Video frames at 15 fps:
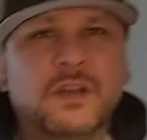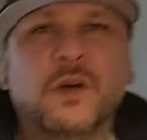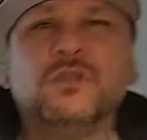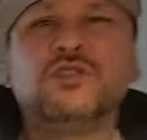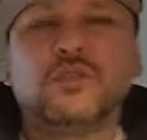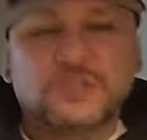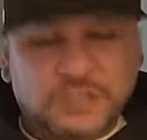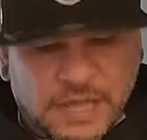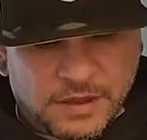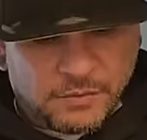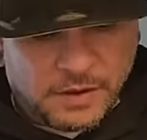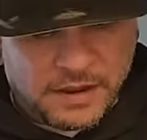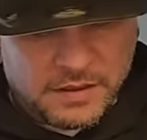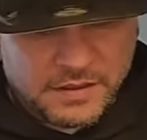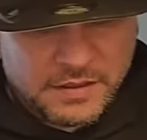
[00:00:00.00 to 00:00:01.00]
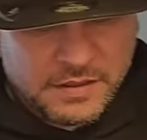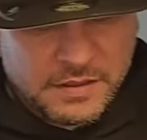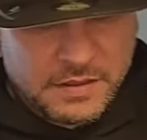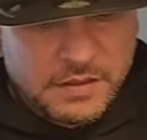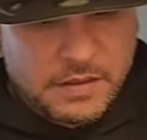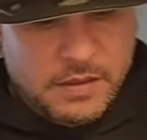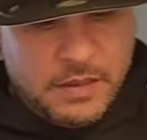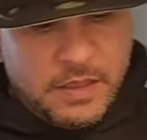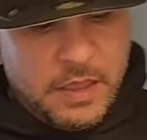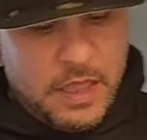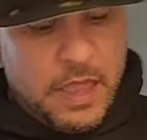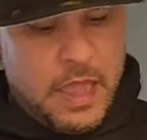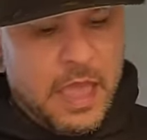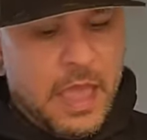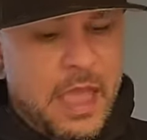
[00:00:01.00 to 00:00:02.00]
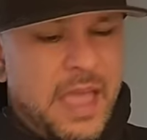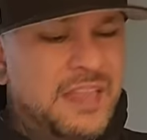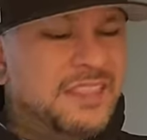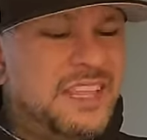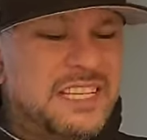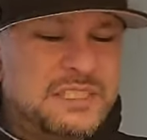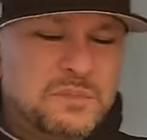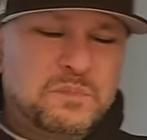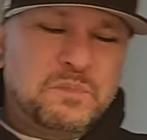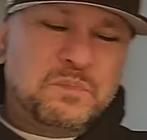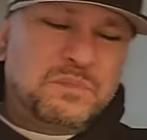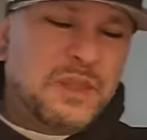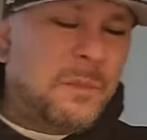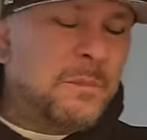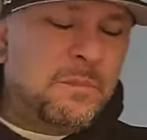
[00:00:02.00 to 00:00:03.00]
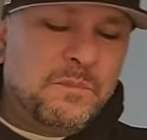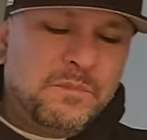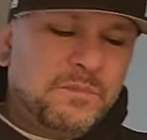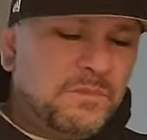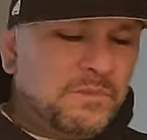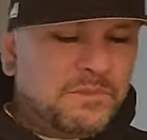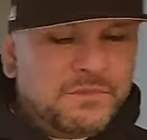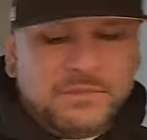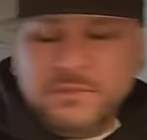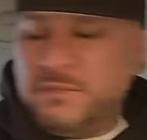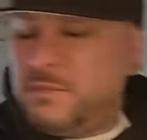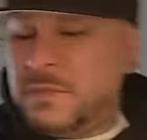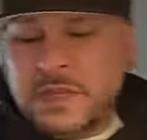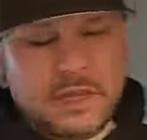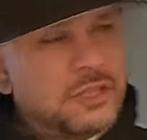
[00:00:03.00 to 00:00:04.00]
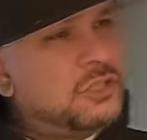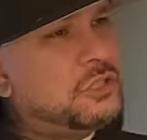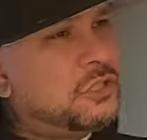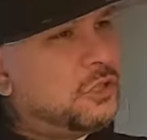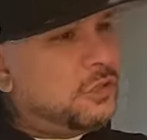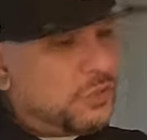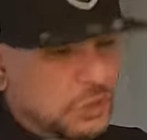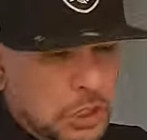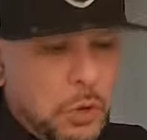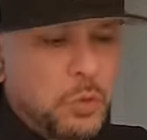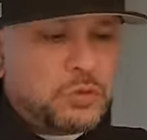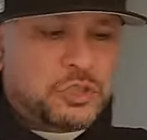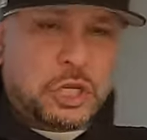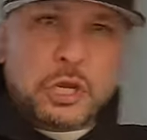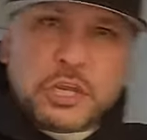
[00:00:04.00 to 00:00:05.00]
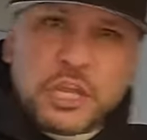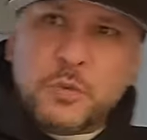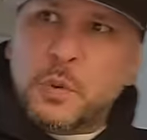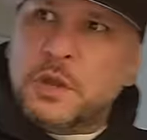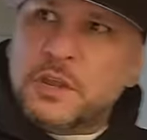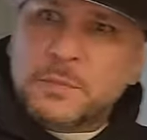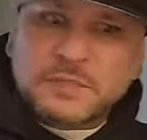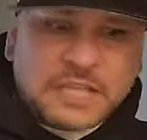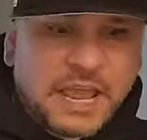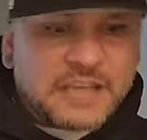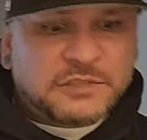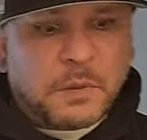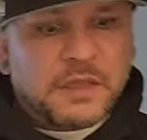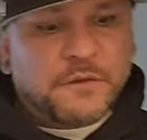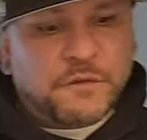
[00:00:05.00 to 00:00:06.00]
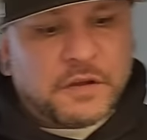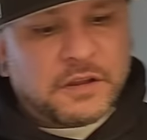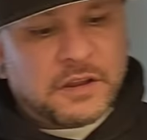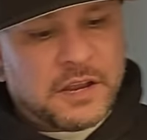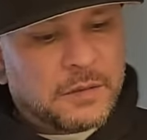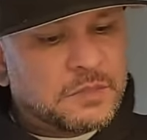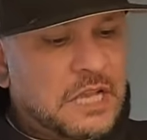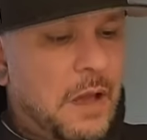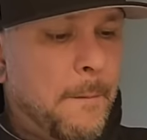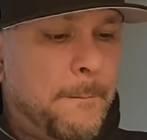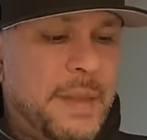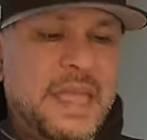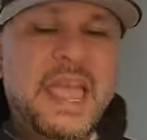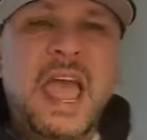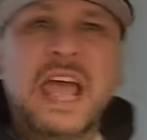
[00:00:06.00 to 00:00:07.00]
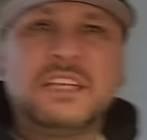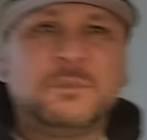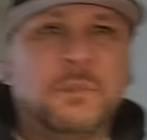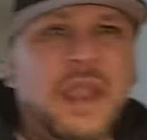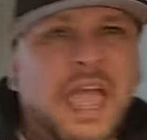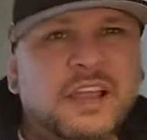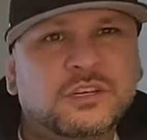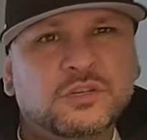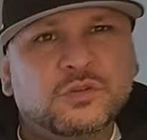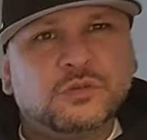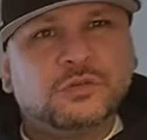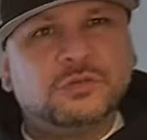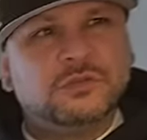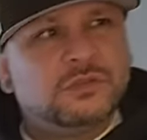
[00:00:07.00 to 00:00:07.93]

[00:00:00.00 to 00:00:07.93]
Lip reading: Osco style, right? This, the two Tookie Williams ass motherfucker comes out, big ass black dude.